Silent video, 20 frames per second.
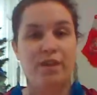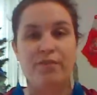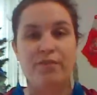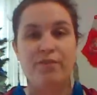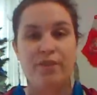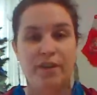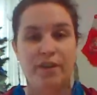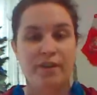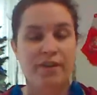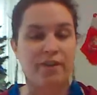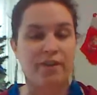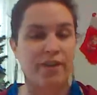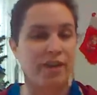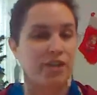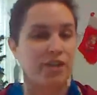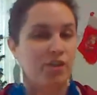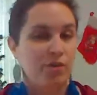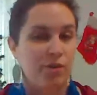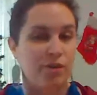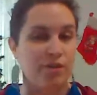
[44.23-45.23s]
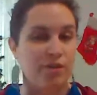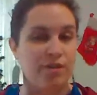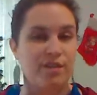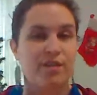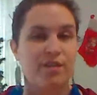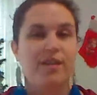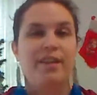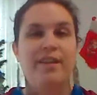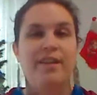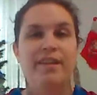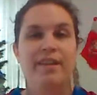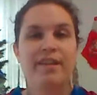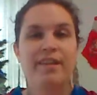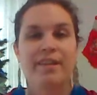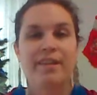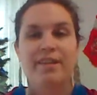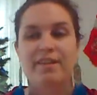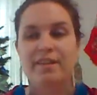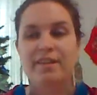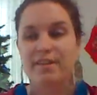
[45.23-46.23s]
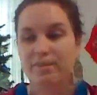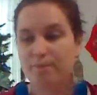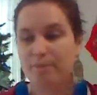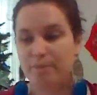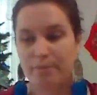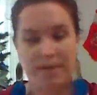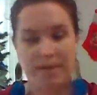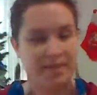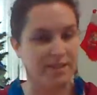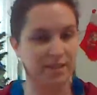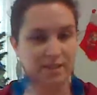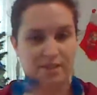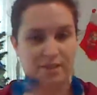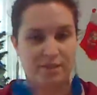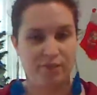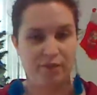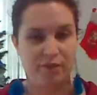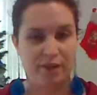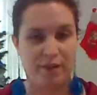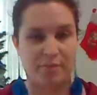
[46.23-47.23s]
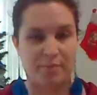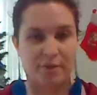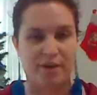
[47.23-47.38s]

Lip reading: very crash course in basics of grammar.